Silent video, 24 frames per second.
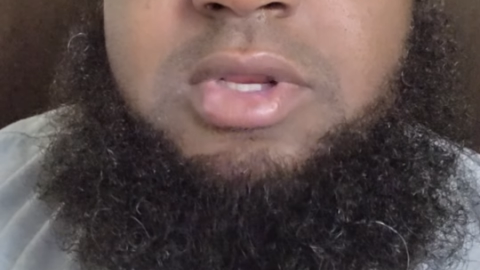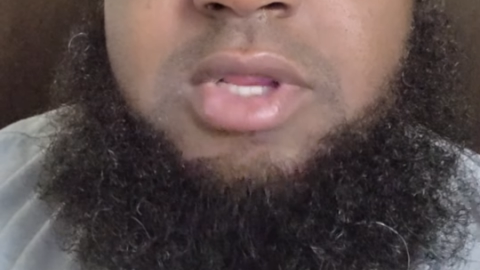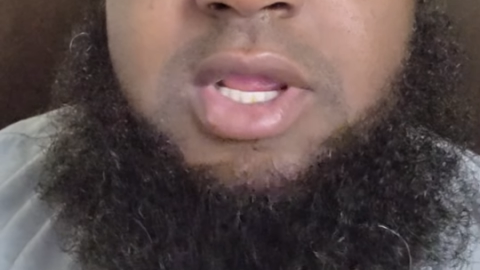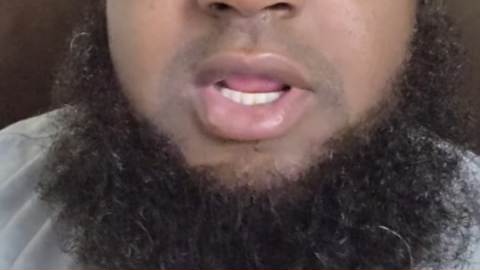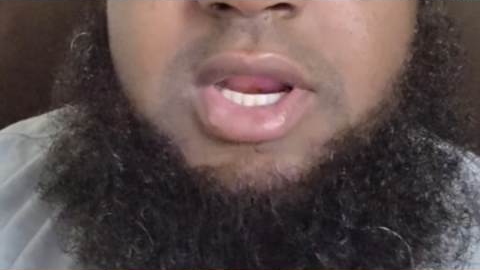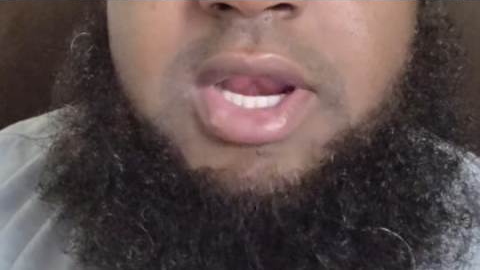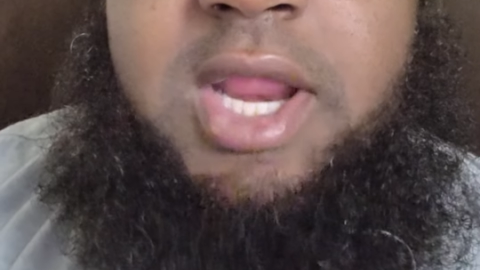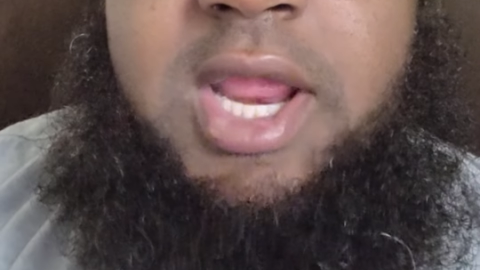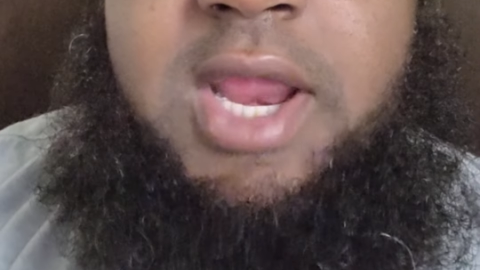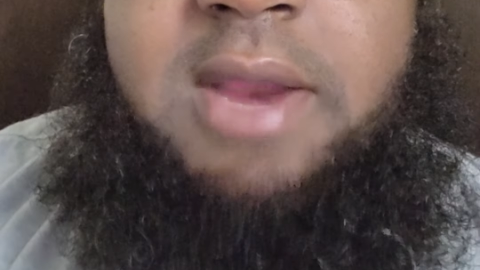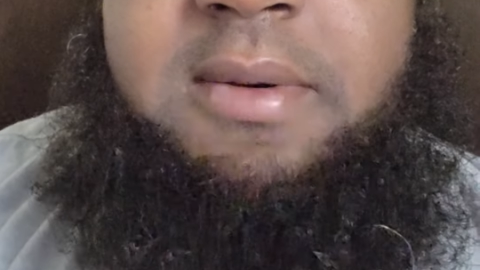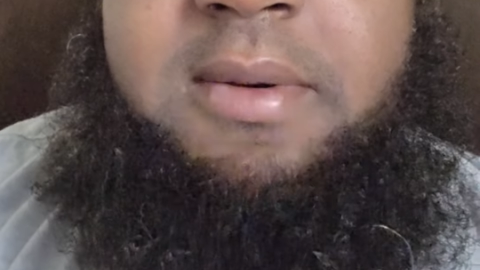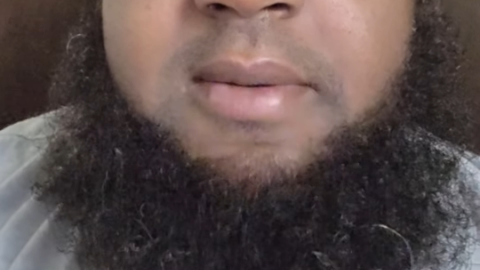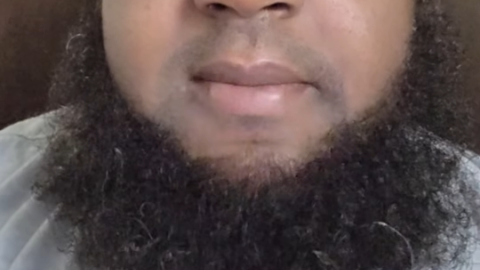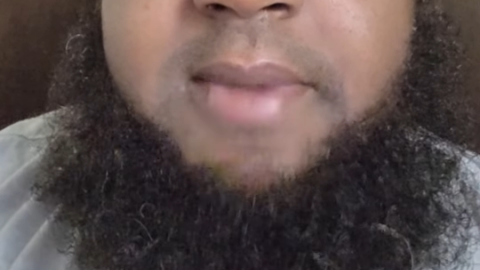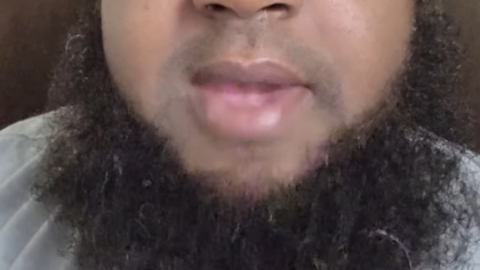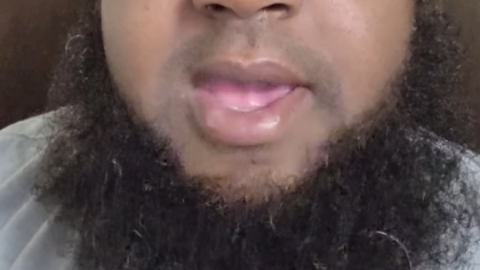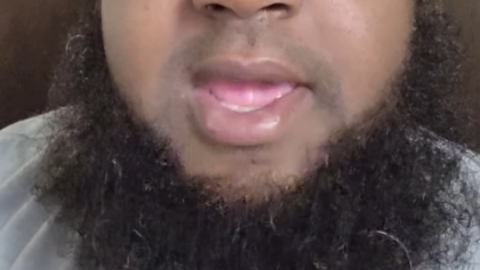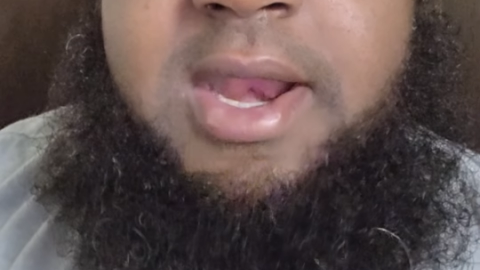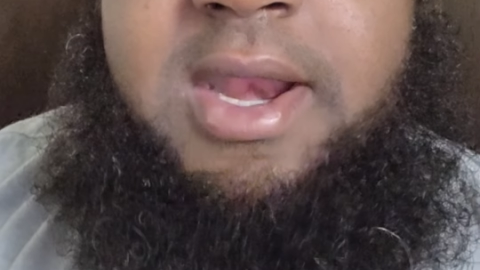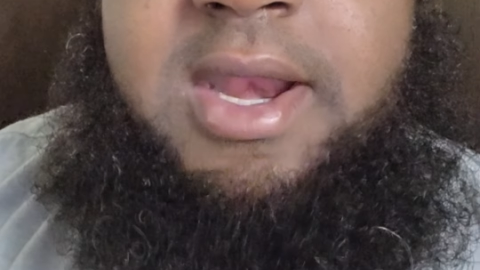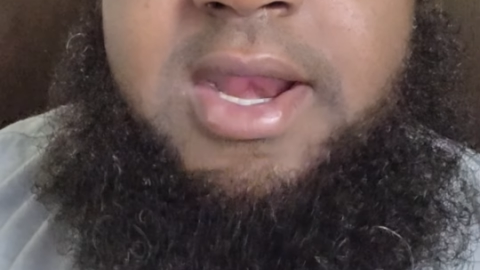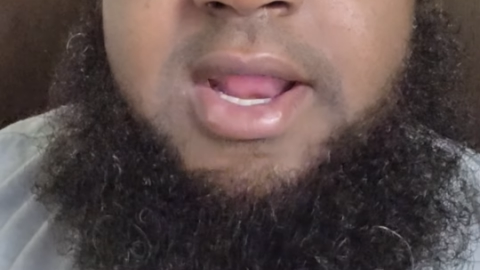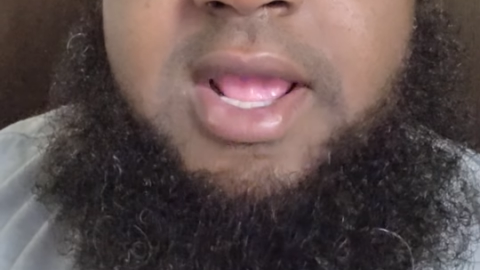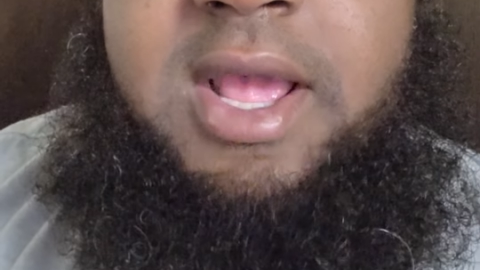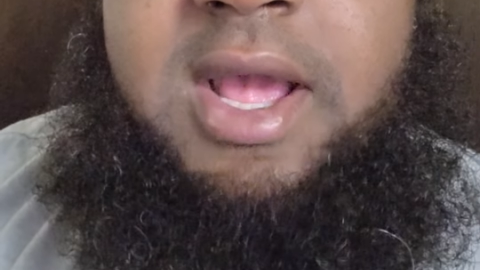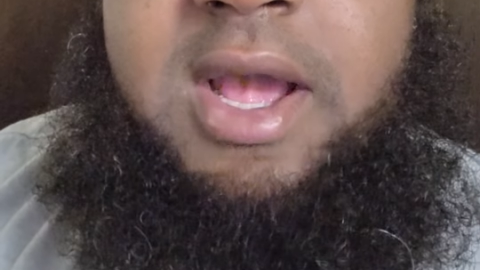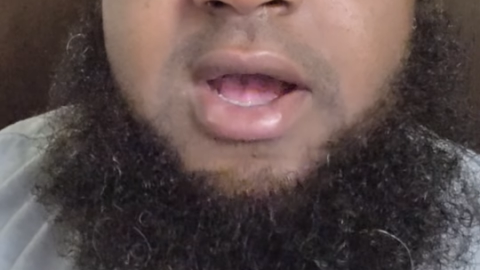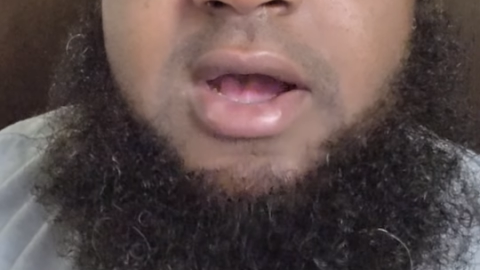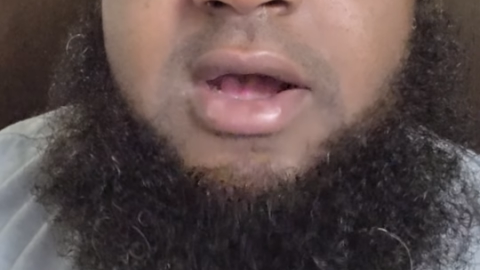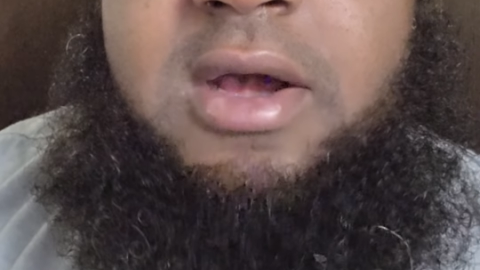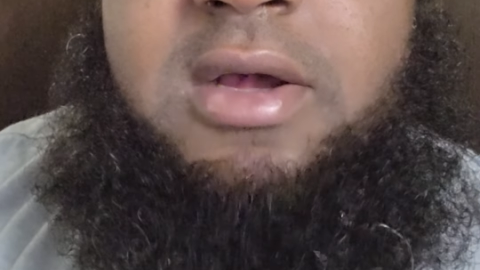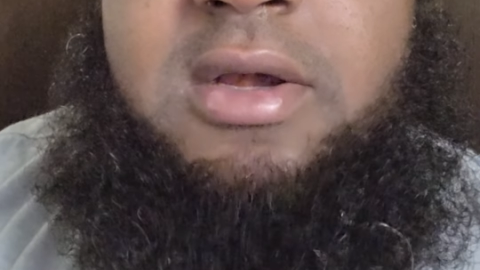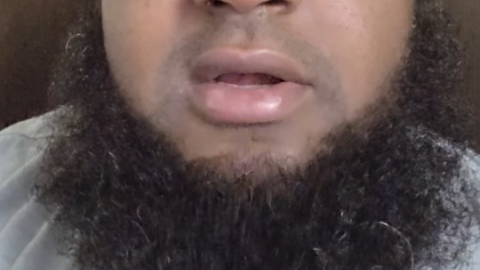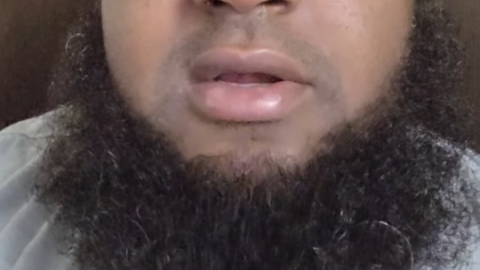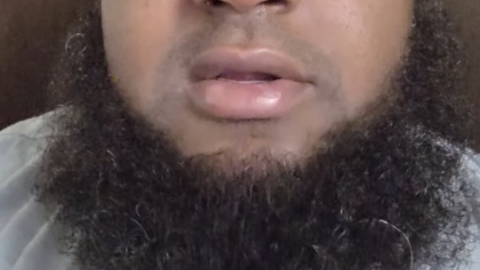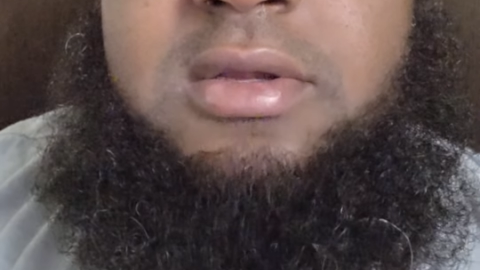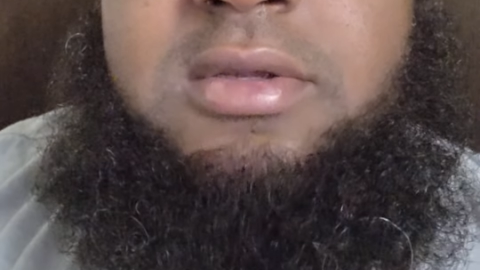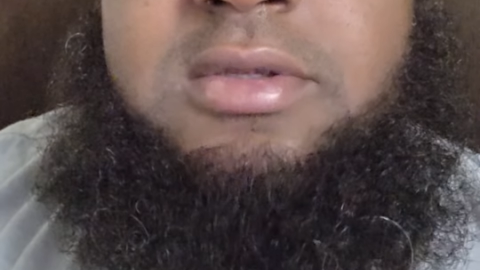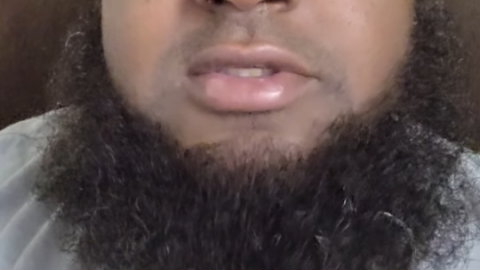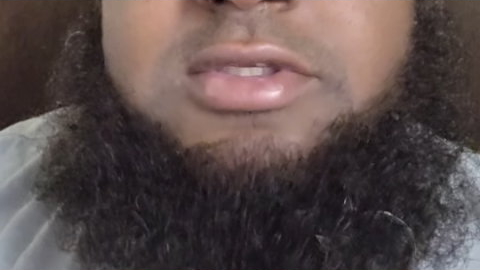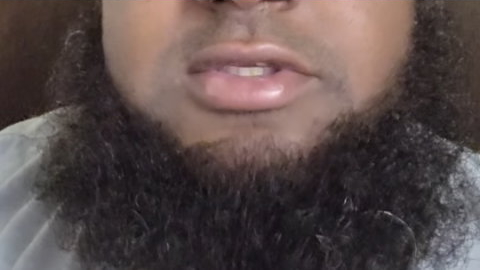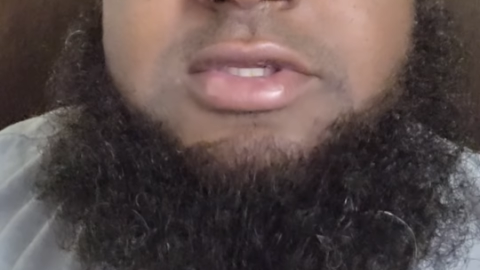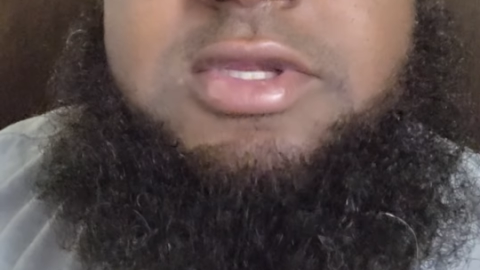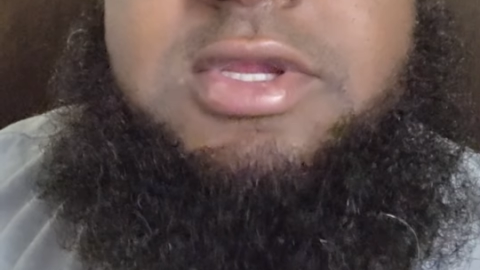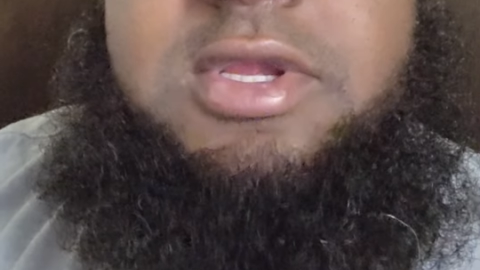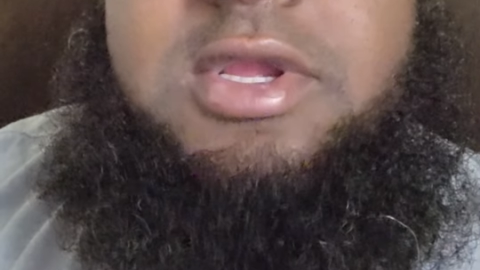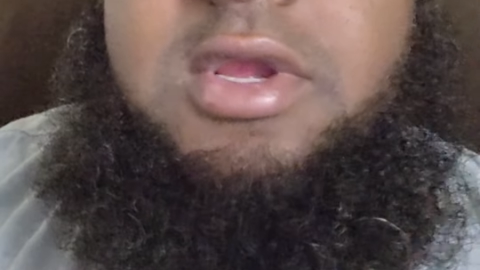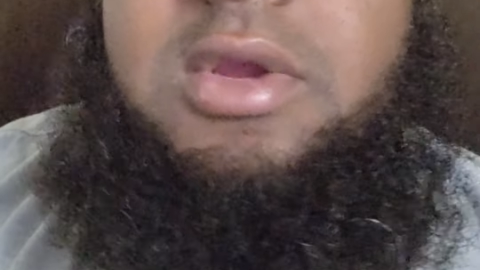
And everybody that hauls,